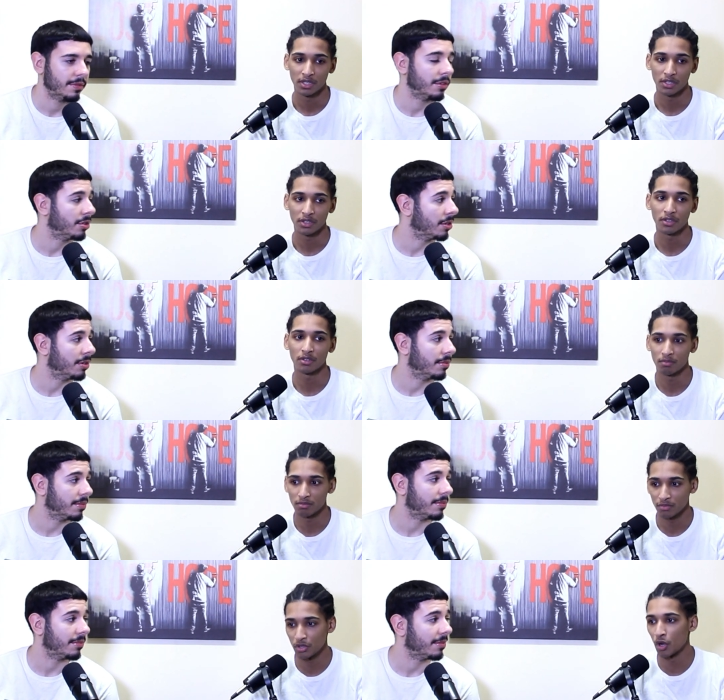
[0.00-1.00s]
Speaker 1: for sure.
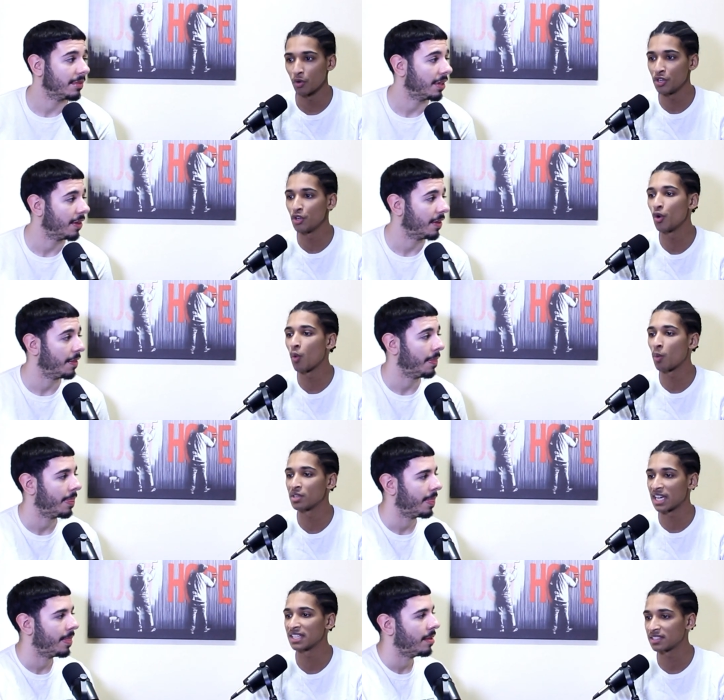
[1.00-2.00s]
You know, he knew what
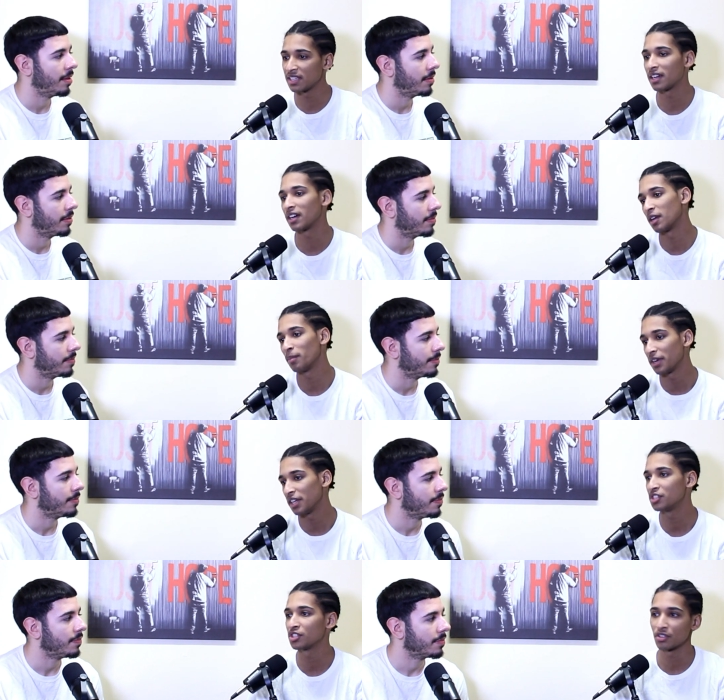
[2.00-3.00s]
was at stake
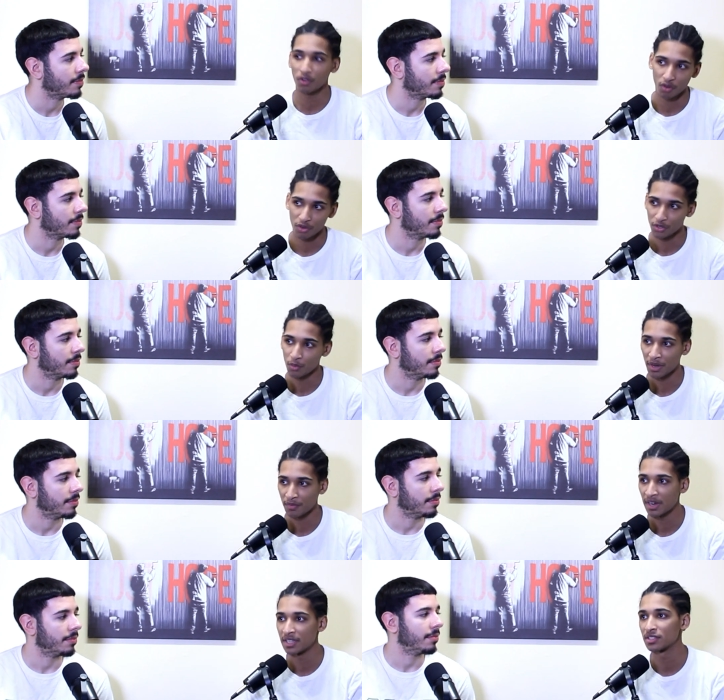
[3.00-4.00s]
elimination or you
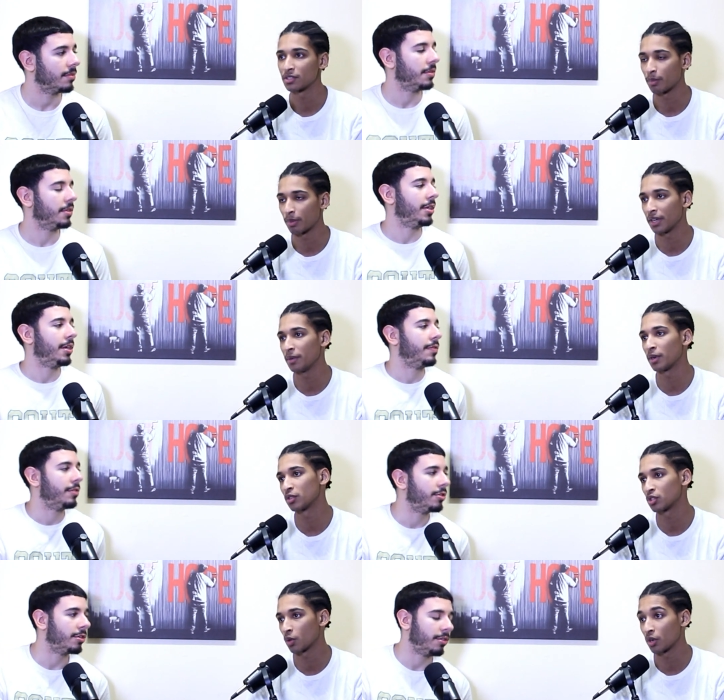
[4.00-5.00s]
advance to play yeah,
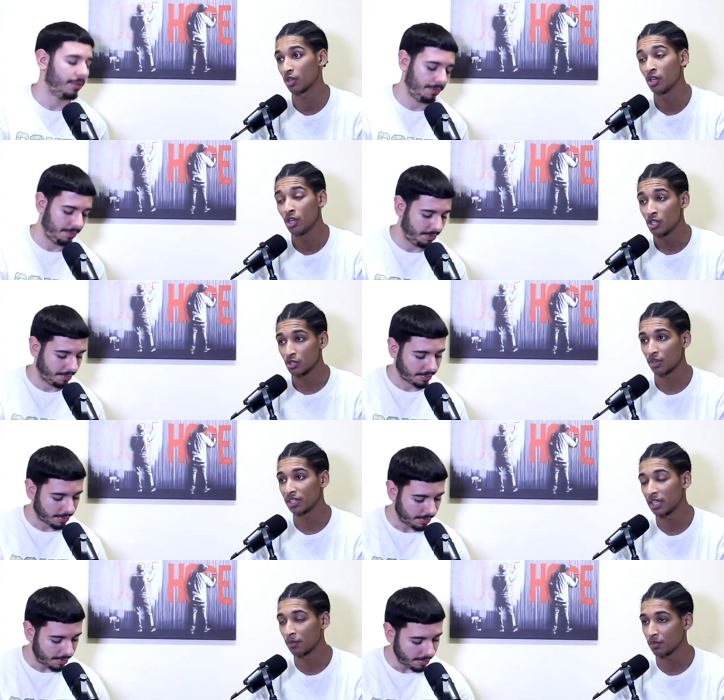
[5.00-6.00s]
Minnesota. Sure. So they
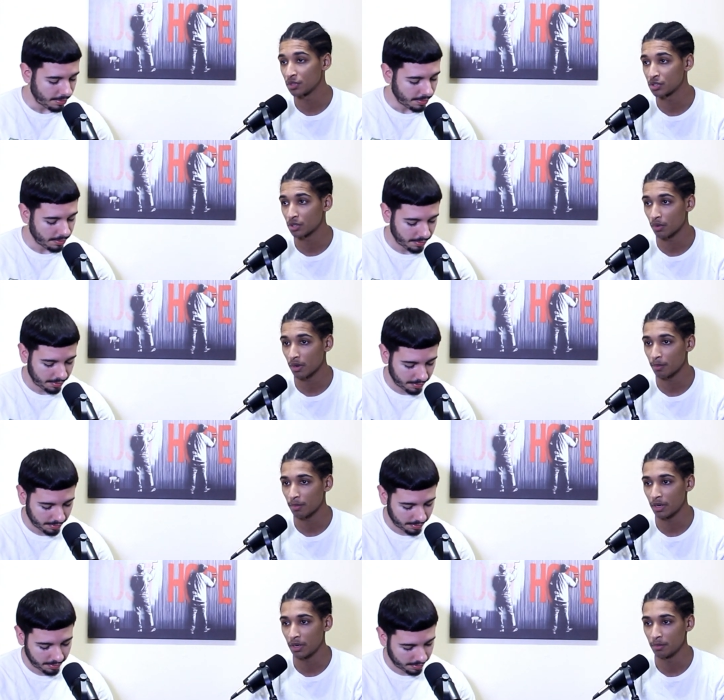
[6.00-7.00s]
definitely showed up.
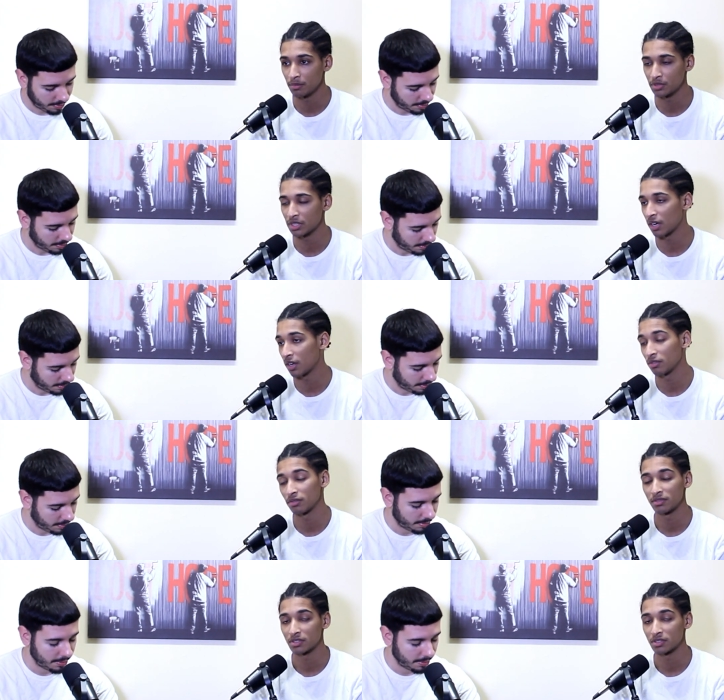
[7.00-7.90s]
Um, shout out